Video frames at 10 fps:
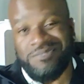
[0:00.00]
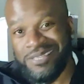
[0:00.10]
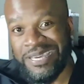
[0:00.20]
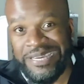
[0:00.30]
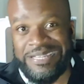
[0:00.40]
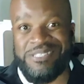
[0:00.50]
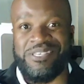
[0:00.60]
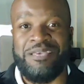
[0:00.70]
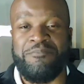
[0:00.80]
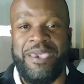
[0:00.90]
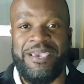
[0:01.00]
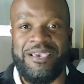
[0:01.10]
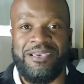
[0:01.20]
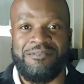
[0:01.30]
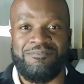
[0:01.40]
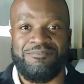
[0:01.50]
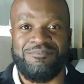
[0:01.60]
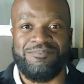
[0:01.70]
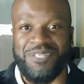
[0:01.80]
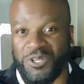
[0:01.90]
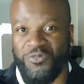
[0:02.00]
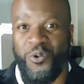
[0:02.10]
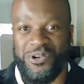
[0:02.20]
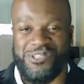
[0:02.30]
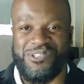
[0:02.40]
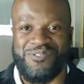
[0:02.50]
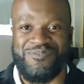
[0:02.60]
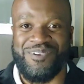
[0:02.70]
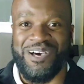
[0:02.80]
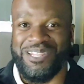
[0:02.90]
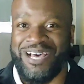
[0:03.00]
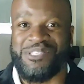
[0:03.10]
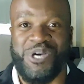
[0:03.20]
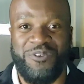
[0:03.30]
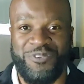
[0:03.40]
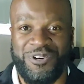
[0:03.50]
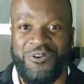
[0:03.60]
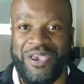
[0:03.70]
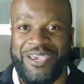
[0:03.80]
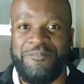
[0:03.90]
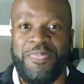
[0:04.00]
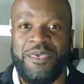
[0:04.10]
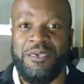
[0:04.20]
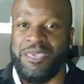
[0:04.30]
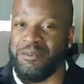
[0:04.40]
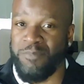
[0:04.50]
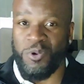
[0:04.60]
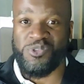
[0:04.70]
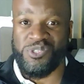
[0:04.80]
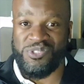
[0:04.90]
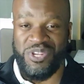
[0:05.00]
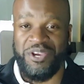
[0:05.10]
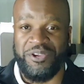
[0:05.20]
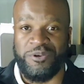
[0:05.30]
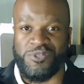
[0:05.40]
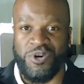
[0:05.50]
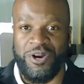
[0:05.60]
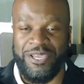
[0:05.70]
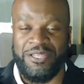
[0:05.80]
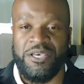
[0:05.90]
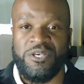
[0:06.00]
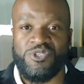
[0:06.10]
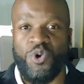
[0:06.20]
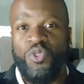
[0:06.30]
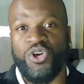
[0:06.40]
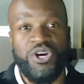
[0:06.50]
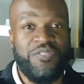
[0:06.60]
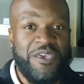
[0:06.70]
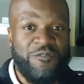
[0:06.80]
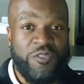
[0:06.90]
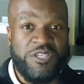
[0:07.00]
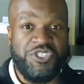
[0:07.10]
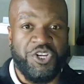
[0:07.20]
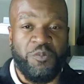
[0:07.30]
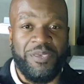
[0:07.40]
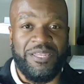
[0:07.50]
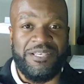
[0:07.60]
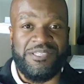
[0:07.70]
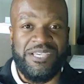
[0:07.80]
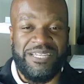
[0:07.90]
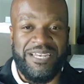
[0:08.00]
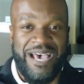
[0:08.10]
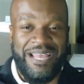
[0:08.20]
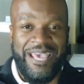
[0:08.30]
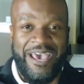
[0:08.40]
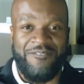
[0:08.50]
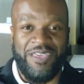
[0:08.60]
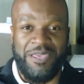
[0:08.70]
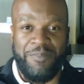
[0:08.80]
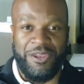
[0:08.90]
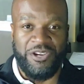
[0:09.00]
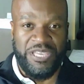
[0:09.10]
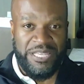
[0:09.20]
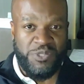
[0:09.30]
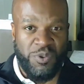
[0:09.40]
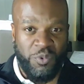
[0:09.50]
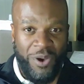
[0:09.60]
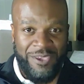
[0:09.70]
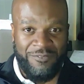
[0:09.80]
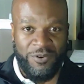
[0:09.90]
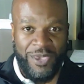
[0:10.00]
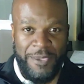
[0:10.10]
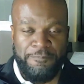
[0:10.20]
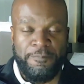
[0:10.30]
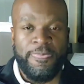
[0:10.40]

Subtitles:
kids can make the divorce a lot tougher. OK, in most scenarios. All right. So the good thing for this gentleman is he did not have any minor kids with the wife. OK,